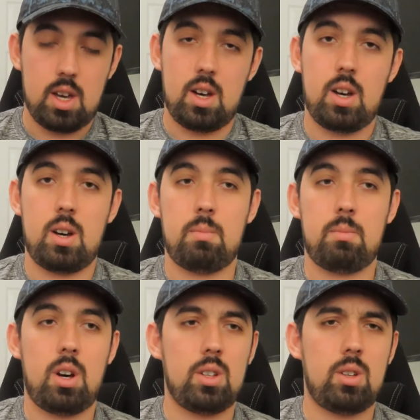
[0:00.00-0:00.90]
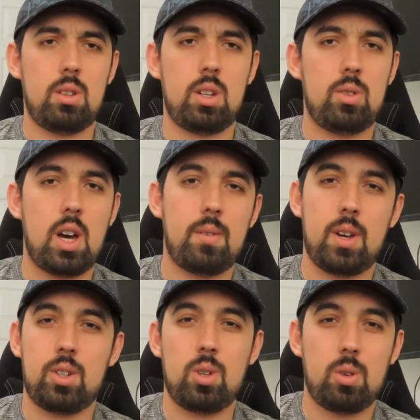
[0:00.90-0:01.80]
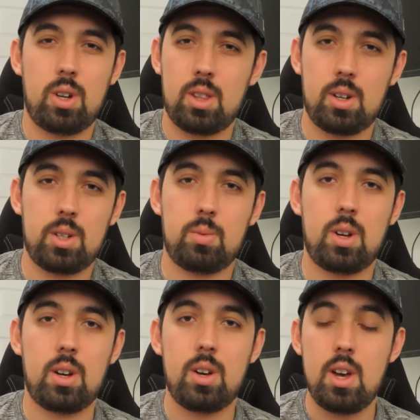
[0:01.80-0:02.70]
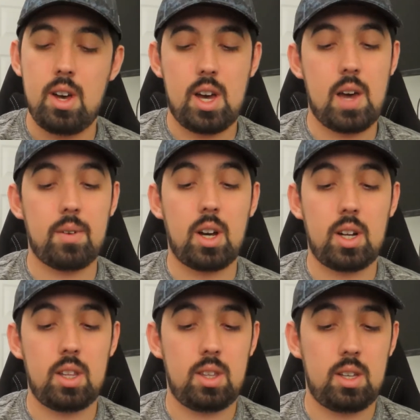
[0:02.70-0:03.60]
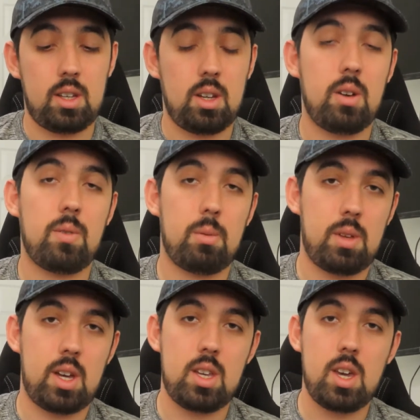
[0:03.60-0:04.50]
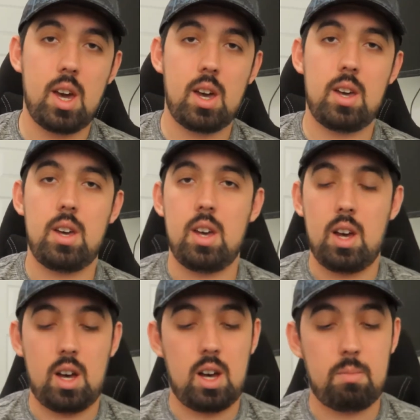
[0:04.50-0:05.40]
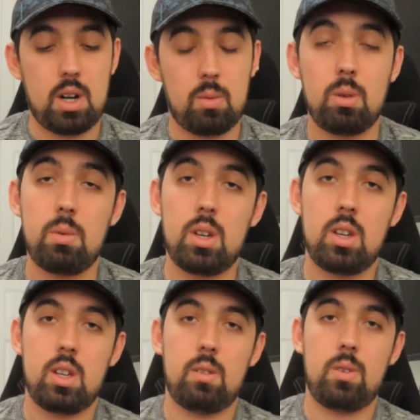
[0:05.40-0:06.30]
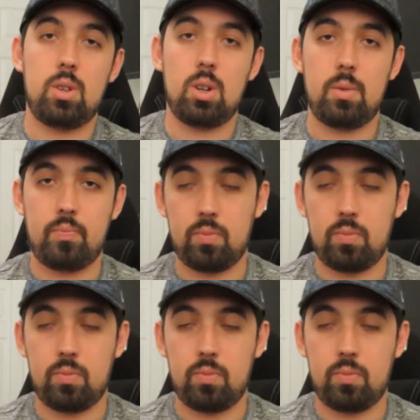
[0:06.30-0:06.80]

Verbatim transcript: Um, also, they do have like jewelry on there as well. I haven't gotten anything from that yet, uh, but I will be in the future.